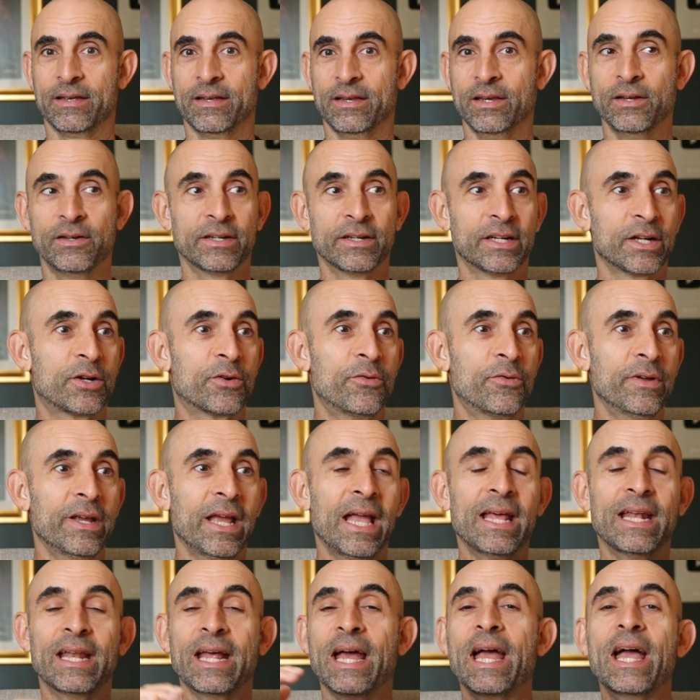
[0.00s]
You're going to
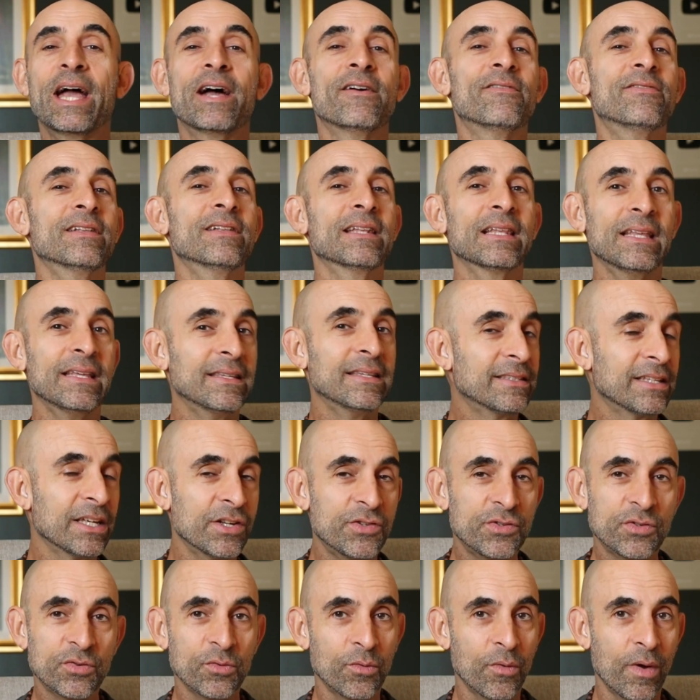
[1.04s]
create a heavenly
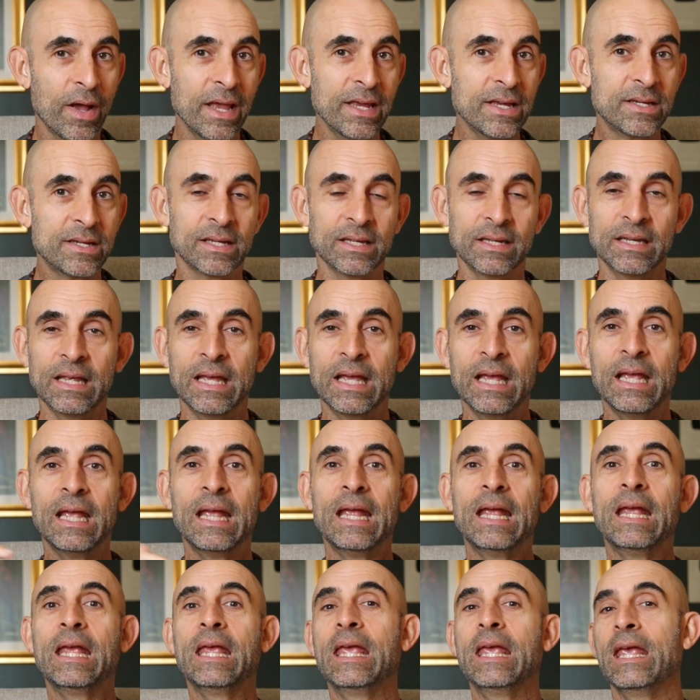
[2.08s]
situation
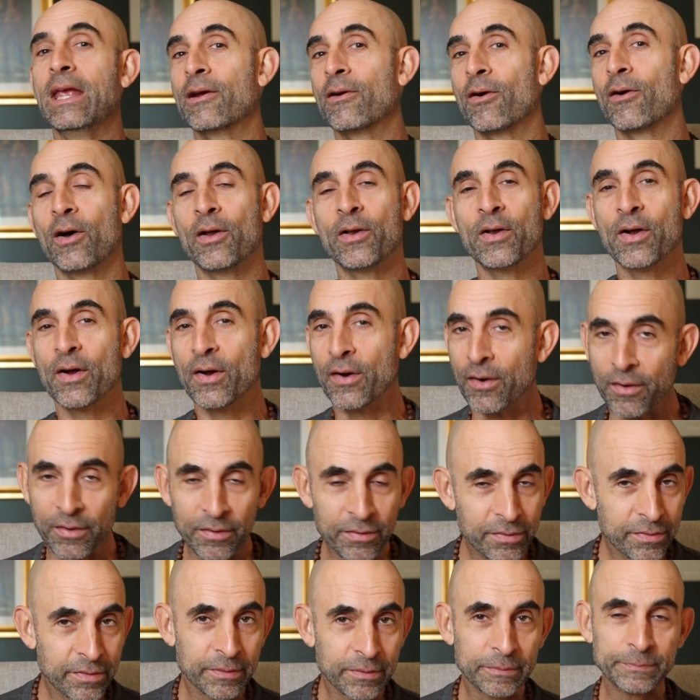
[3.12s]
here on
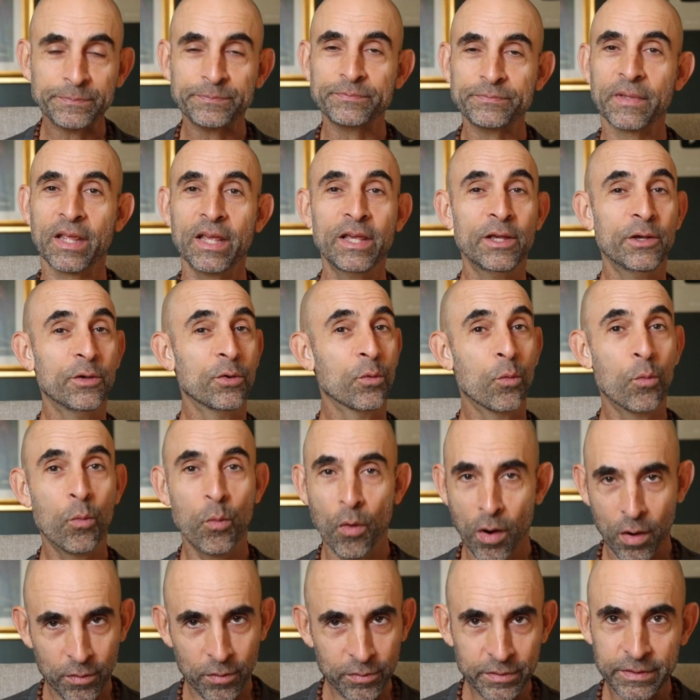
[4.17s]
earth. You
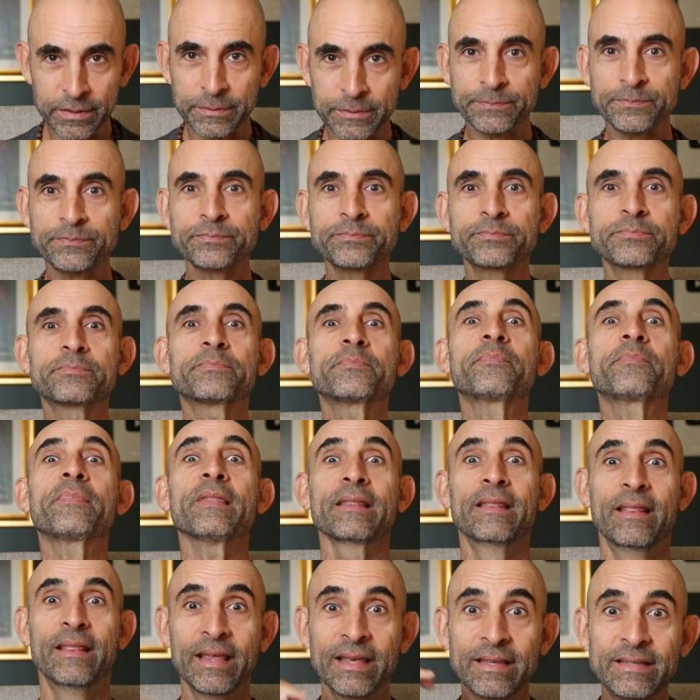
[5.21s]
won't.
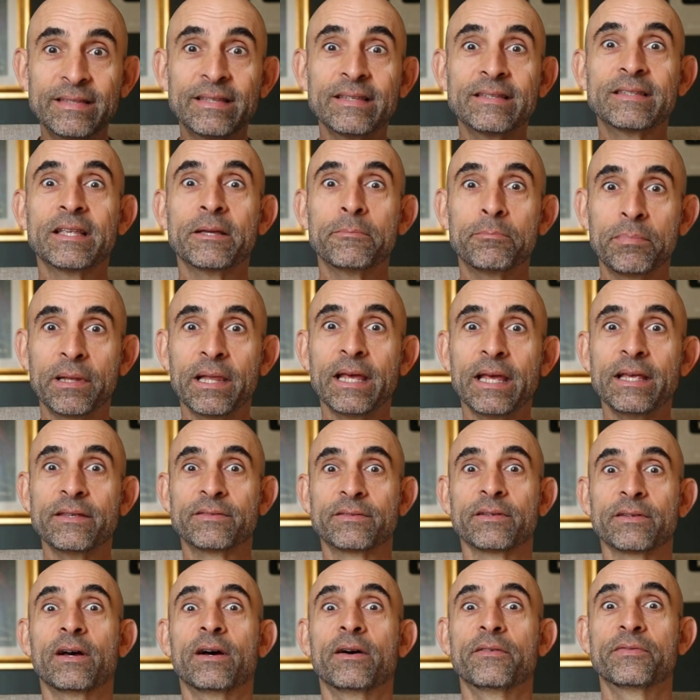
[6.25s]
This is a
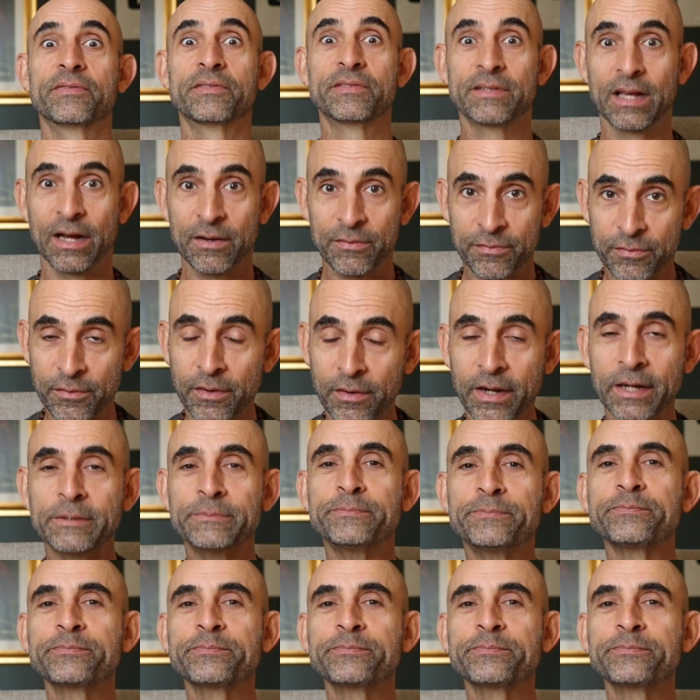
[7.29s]
place of suffering.